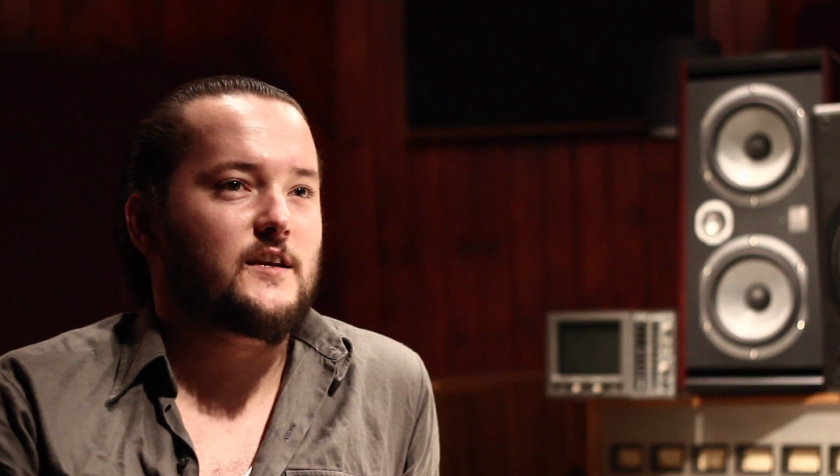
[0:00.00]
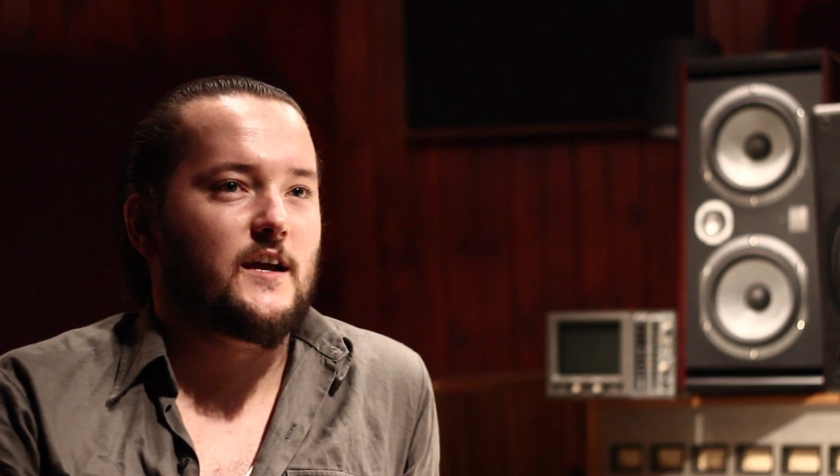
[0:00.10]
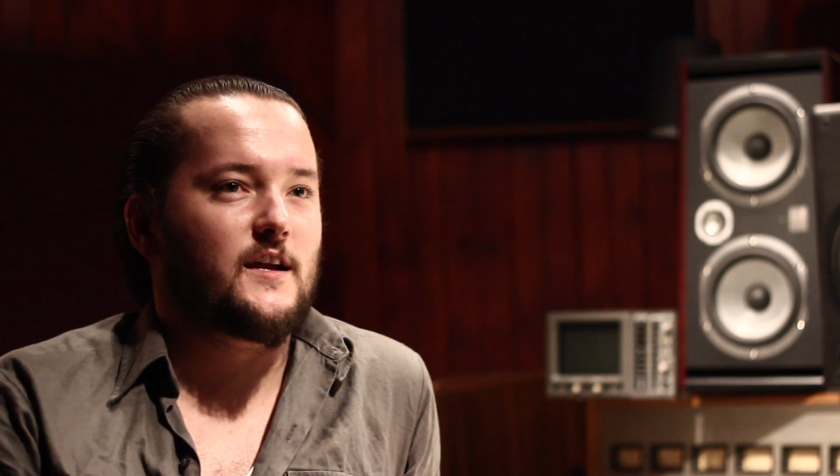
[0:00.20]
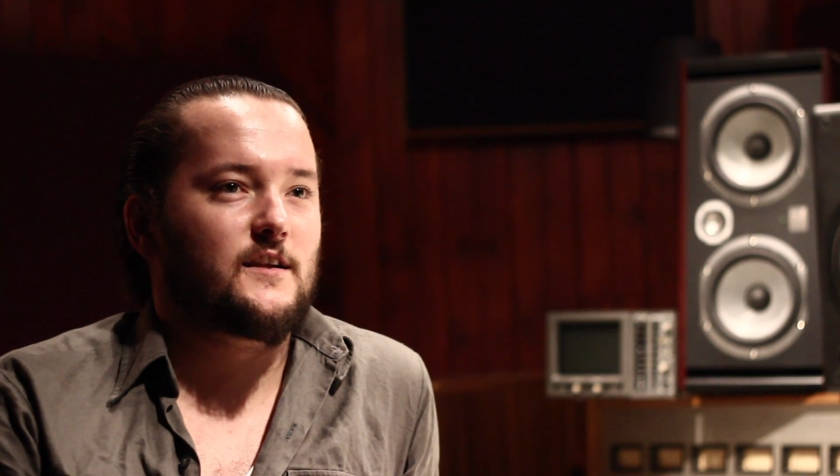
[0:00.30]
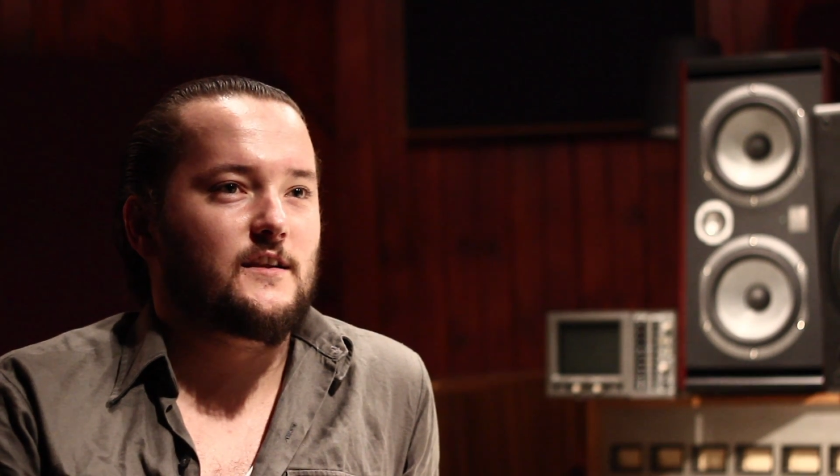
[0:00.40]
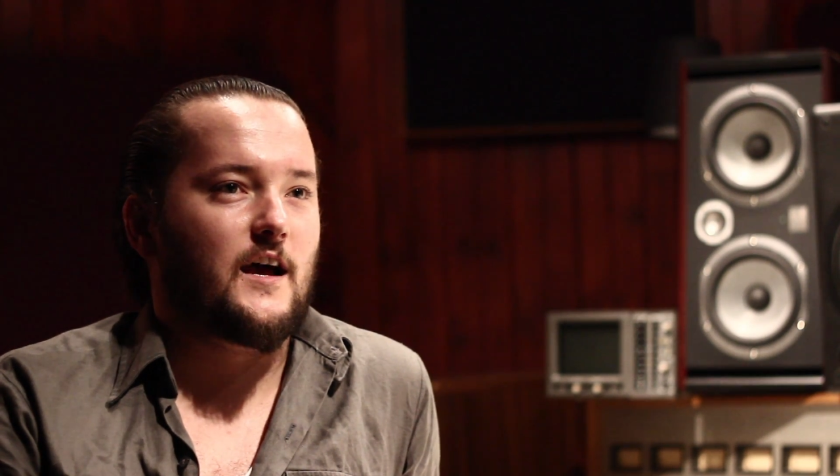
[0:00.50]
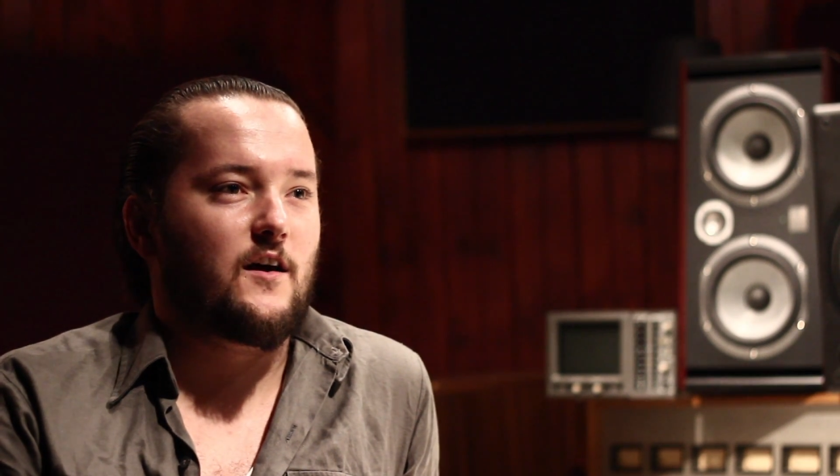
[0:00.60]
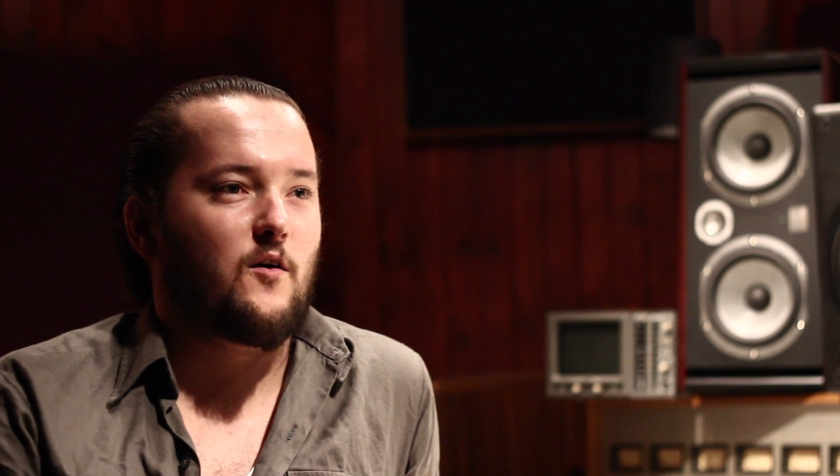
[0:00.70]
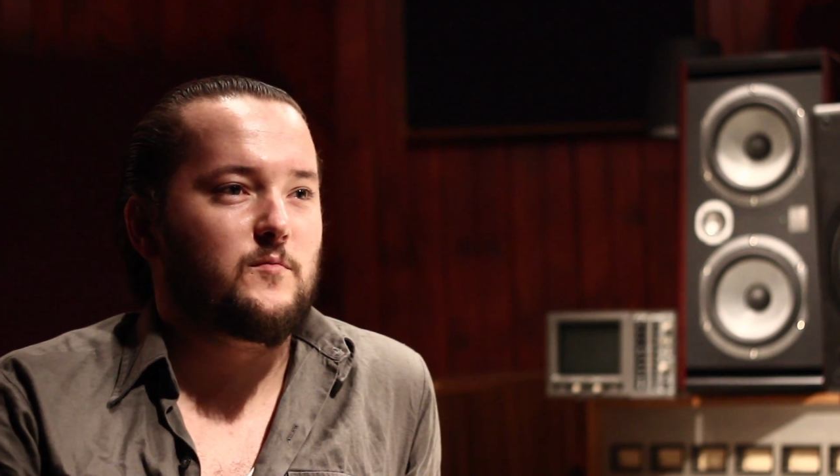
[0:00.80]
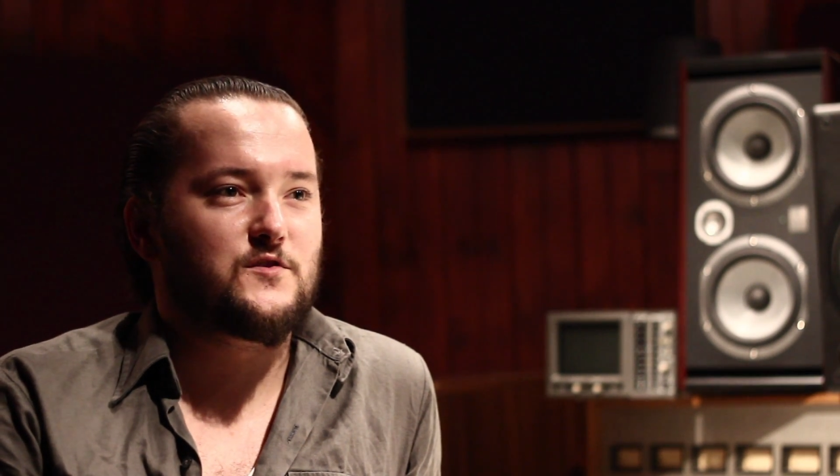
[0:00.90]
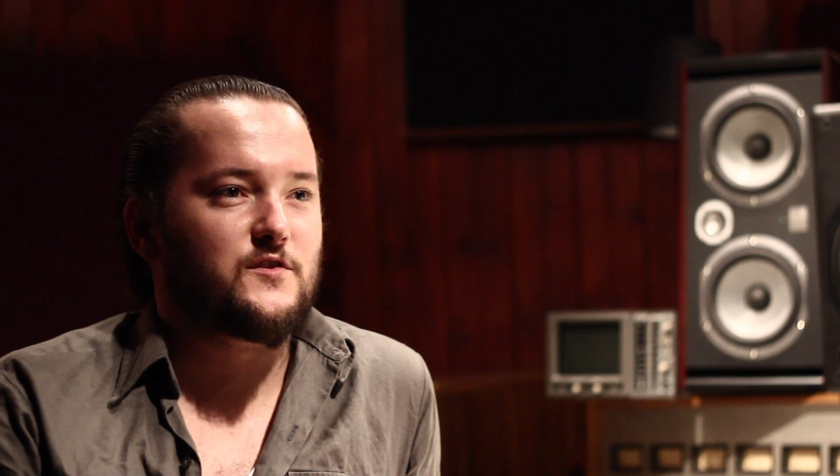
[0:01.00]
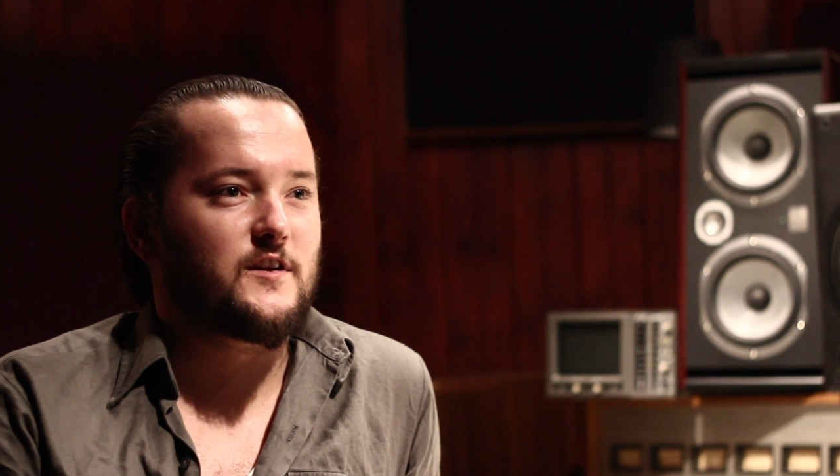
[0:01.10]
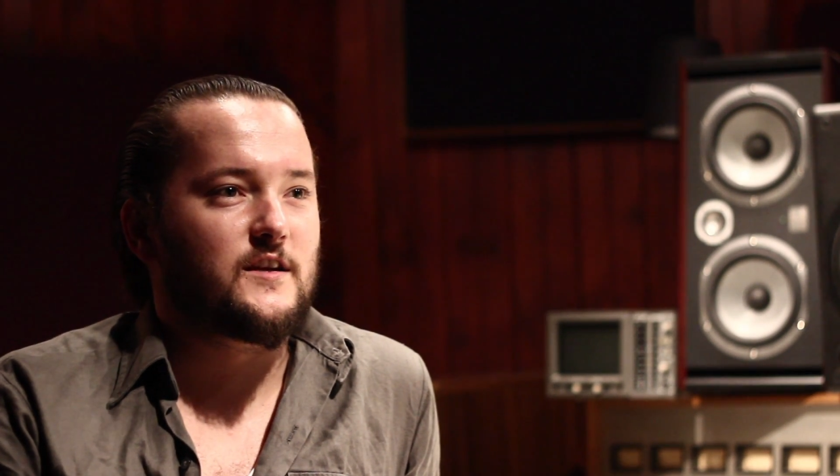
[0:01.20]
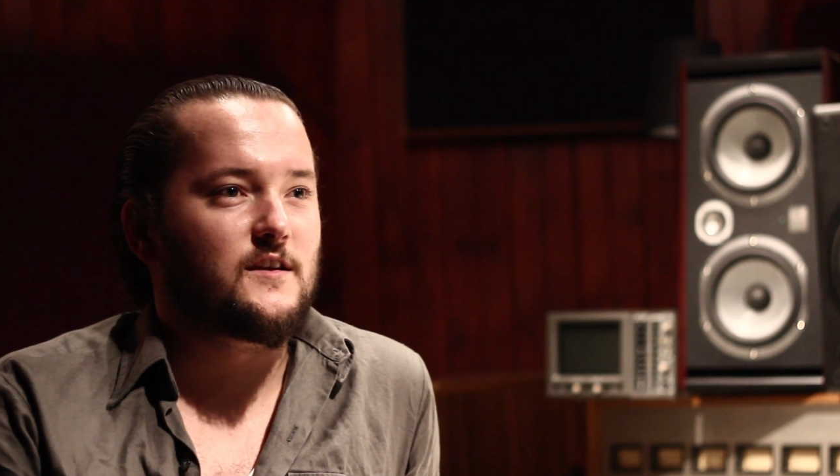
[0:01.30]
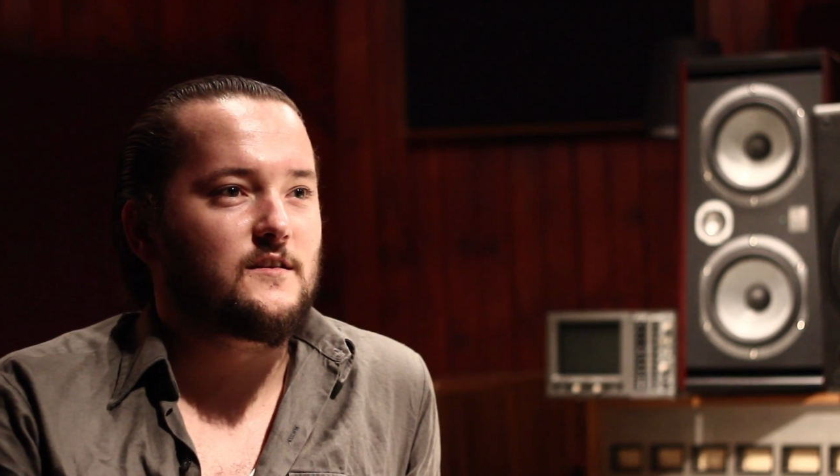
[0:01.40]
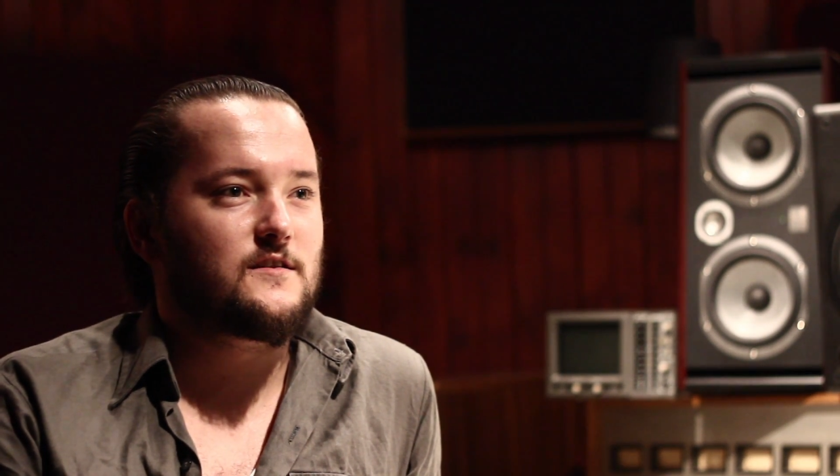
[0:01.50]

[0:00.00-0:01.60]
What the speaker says: get that opportunity